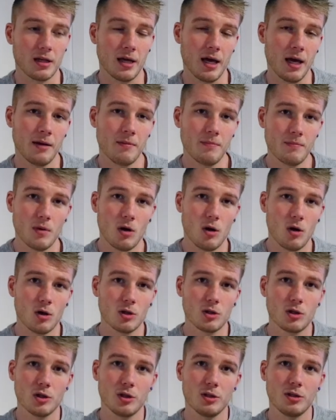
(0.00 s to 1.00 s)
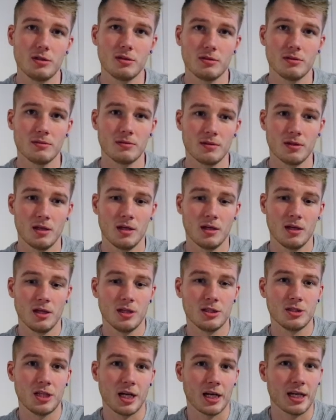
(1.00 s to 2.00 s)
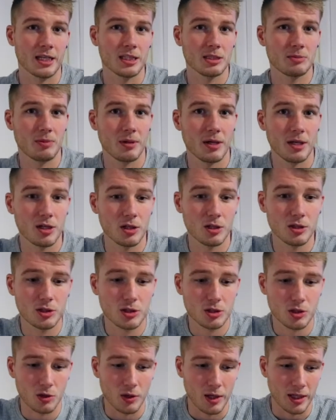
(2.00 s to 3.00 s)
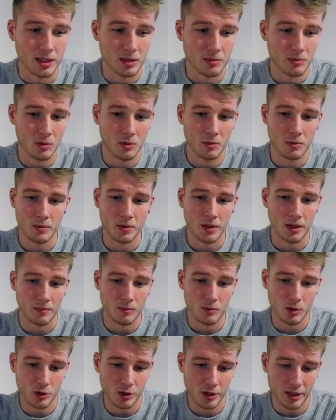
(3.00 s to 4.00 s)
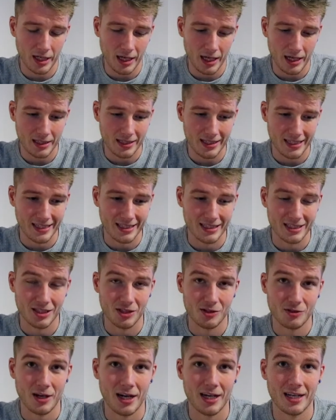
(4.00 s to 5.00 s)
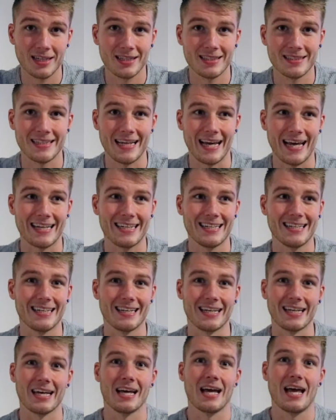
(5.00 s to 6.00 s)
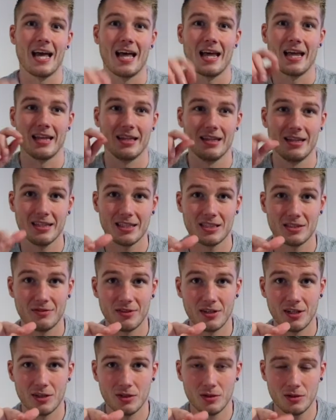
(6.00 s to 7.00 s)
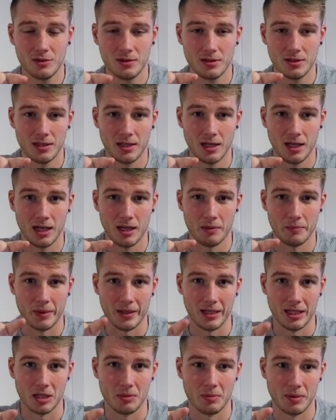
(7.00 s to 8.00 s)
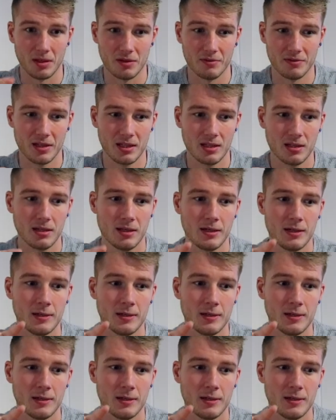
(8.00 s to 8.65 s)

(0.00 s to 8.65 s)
again, all good. Check-in's pretty good. So at the moment, I'm going to get into cracking editing this video, a little bit of it.